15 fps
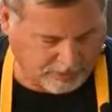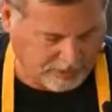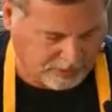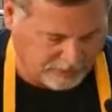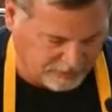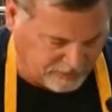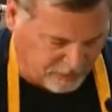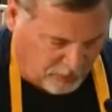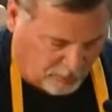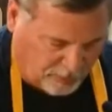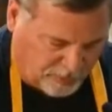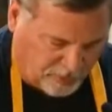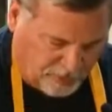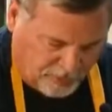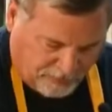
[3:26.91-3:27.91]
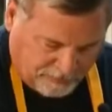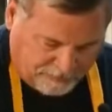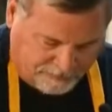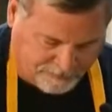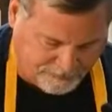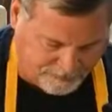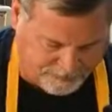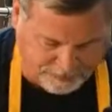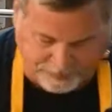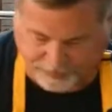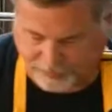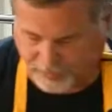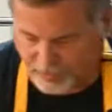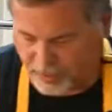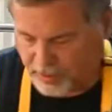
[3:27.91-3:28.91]
And this is all we're doing.
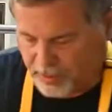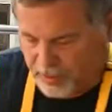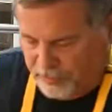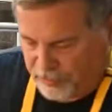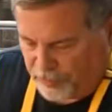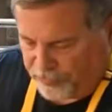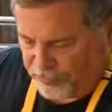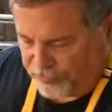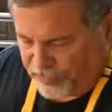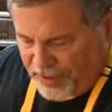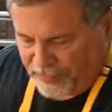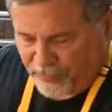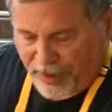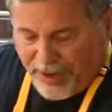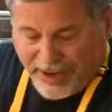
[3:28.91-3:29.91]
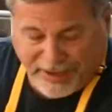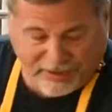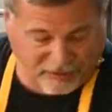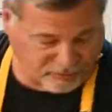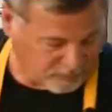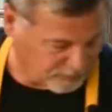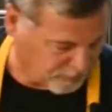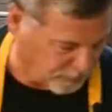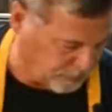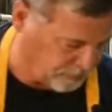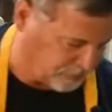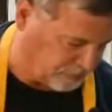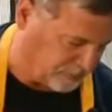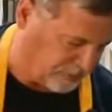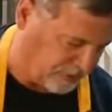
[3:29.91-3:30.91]
So if you've never had this before, it's
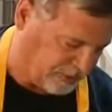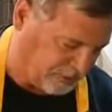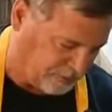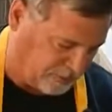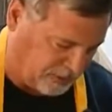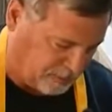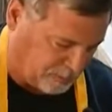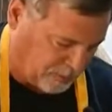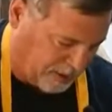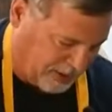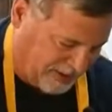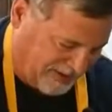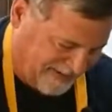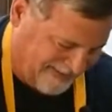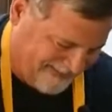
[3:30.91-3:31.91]
a really unique way.